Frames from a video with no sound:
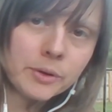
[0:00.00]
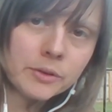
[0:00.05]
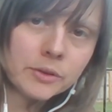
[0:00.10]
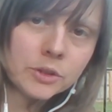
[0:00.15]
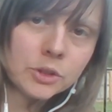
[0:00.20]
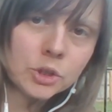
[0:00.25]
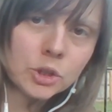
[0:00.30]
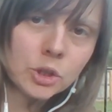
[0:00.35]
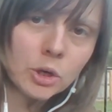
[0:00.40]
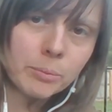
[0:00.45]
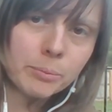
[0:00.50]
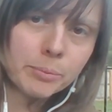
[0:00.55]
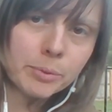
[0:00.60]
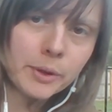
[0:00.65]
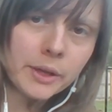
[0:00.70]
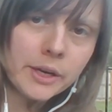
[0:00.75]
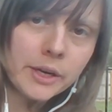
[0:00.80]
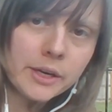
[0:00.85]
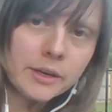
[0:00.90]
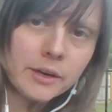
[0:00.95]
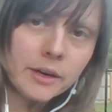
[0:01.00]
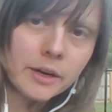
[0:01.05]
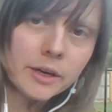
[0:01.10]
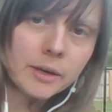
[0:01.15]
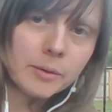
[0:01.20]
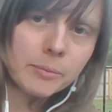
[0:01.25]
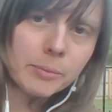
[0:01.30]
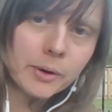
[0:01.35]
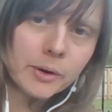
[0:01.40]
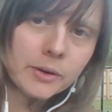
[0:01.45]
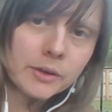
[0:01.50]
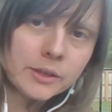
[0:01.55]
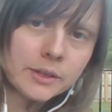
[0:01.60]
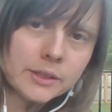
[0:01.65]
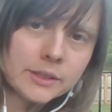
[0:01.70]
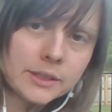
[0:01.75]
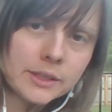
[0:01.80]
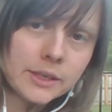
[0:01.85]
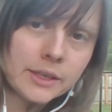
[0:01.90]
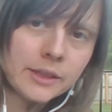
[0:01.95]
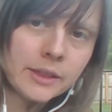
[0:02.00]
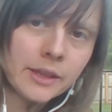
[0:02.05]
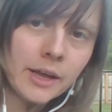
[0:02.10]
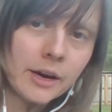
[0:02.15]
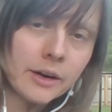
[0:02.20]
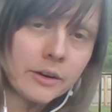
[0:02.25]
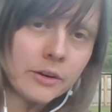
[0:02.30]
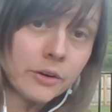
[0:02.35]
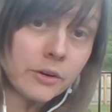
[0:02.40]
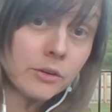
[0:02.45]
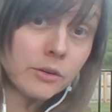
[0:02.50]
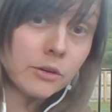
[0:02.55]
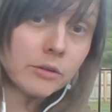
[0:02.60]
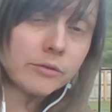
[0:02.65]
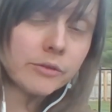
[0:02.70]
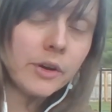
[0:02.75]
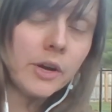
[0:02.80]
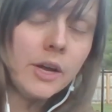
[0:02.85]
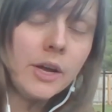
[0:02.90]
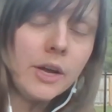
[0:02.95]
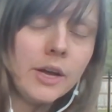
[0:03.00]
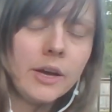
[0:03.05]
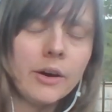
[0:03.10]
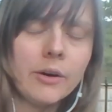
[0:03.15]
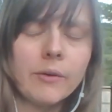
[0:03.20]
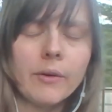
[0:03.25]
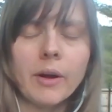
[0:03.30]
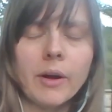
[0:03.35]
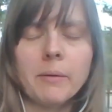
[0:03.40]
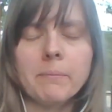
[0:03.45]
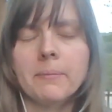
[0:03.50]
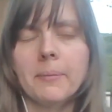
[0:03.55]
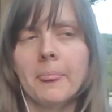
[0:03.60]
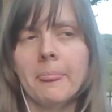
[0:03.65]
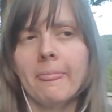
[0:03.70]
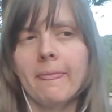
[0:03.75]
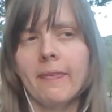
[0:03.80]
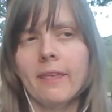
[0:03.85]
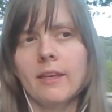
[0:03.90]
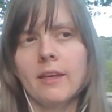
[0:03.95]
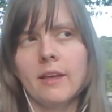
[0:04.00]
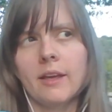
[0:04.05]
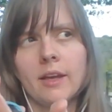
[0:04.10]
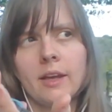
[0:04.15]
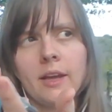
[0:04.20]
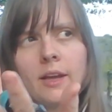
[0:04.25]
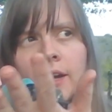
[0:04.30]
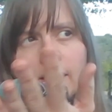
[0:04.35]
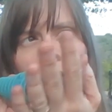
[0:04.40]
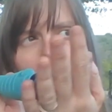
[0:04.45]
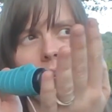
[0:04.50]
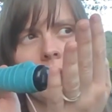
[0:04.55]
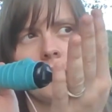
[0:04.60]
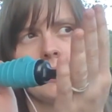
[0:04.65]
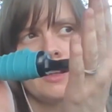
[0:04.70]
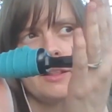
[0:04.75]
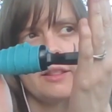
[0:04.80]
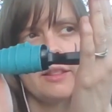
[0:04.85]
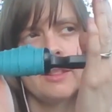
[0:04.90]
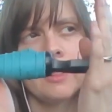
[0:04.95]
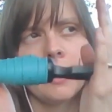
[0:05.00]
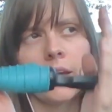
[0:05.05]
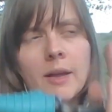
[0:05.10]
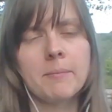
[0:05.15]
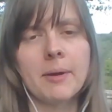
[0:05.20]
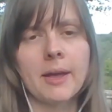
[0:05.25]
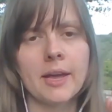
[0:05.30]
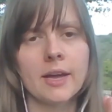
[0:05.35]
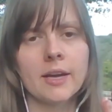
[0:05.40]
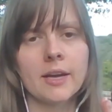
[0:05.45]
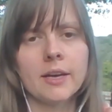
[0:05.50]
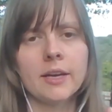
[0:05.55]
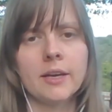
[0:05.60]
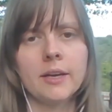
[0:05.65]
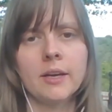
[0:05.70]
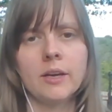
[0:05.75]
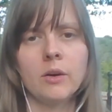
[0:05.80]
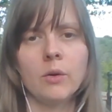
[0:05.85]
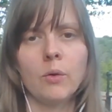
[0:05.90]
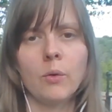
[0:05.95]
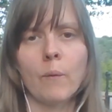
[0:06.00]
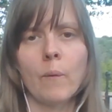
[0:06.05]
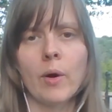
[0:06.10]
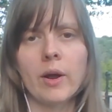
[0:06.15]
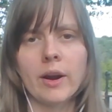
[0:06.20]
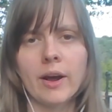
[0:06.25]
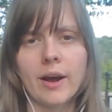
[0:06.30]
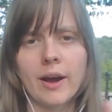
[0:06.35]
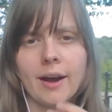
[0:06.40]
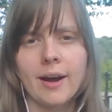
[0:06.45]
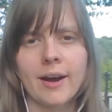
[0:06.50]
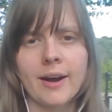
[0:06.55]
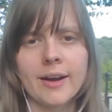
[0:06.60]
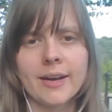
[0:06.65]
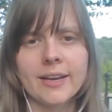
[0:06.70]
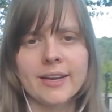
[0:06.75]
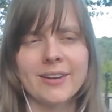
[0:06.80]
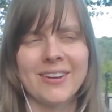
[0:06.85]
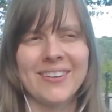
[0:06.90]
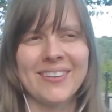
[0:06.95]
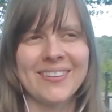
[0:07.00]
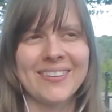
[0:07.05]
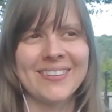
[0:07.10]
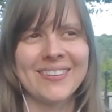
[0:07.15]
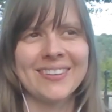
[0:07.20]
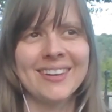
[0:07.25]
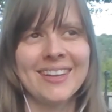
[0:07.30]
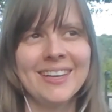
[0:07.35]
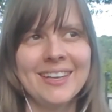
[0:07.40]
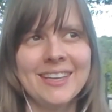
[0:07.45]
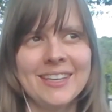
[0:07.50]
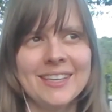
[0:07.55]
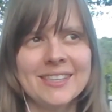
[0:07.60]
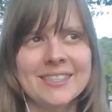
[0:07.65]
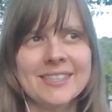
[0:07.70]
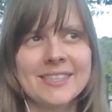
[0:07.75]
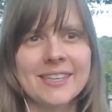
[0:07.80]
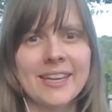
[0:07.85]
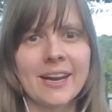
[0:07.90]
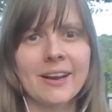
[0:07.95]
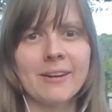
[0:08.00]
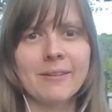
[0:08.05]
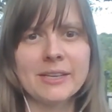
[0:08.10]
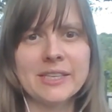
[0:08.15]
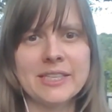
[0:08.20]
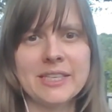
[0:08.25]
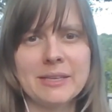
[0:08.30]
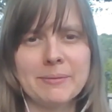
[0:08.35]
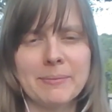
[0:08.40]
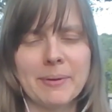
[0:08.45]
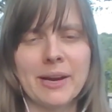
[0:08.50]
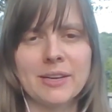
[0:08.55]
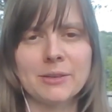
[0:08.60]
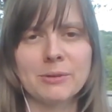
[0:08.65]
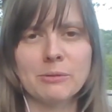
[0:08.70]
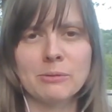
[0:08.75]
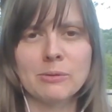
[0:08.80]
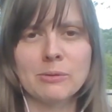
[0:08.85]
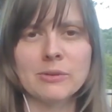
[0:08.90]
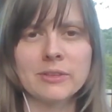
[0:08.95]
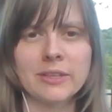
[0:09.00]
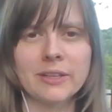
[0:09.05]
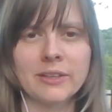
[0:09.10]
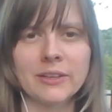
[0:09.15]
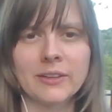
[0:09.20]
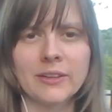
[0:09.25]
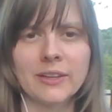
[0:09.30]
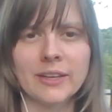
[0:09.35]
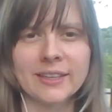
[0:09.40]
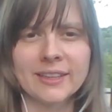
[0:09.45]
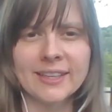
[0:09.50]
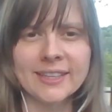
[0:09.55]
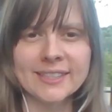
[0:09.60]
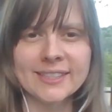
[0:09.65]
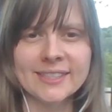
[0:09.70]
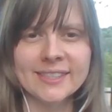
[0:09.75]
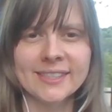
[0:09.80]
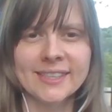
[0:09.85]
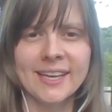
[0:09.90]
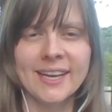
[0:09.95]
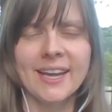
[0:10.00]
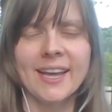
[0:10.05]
The sharp blade cutting part is in that curve. Okay. And they make what I call scary demat tools. They look like this.